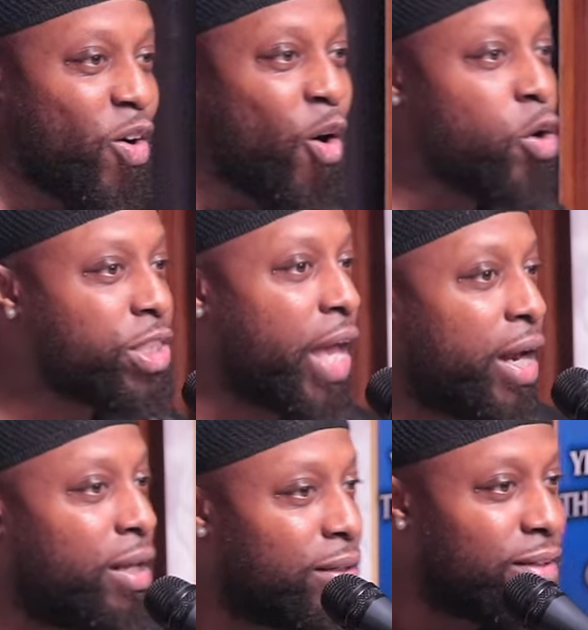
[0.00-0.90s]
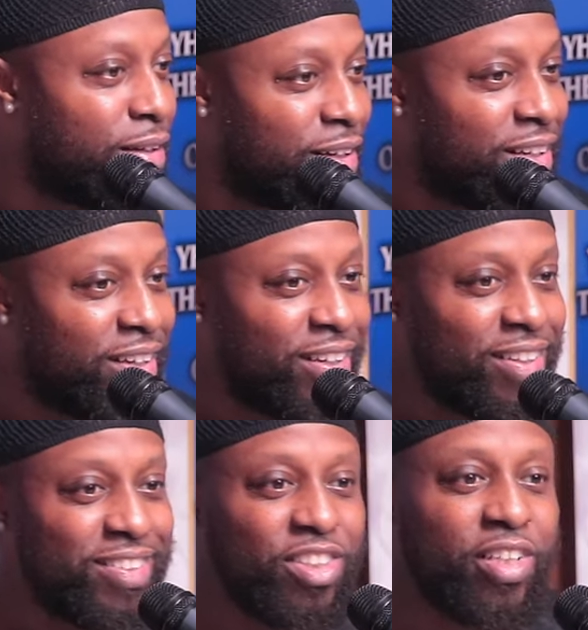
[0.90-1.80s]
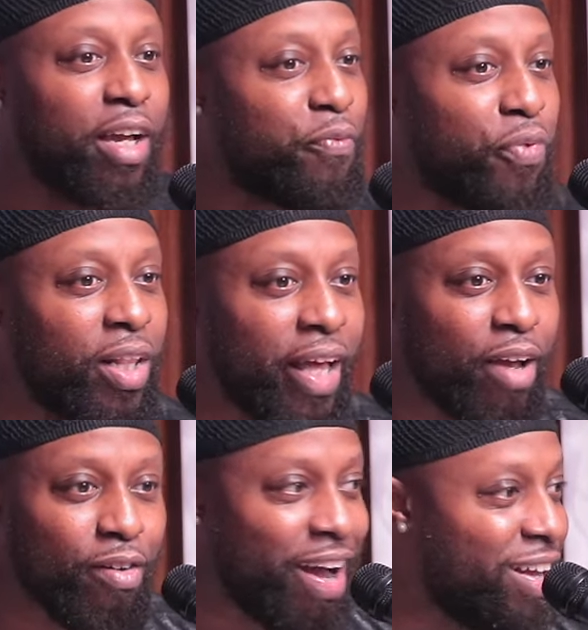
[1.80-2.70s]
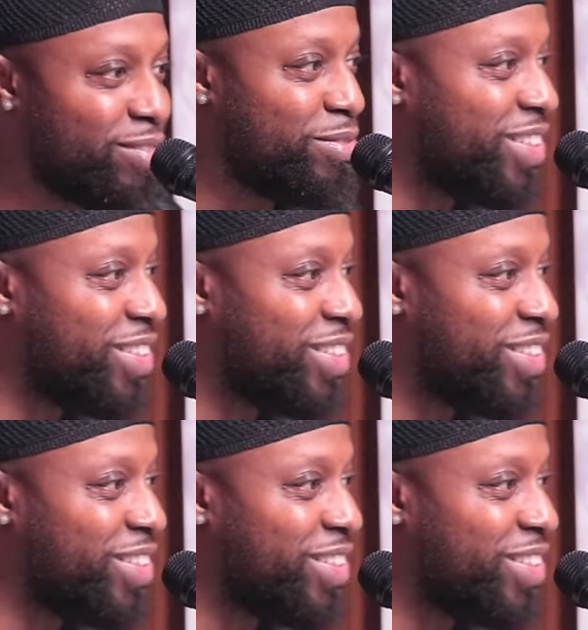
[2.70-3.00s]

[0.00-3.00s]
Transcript: Who said it? Chick fil A, right?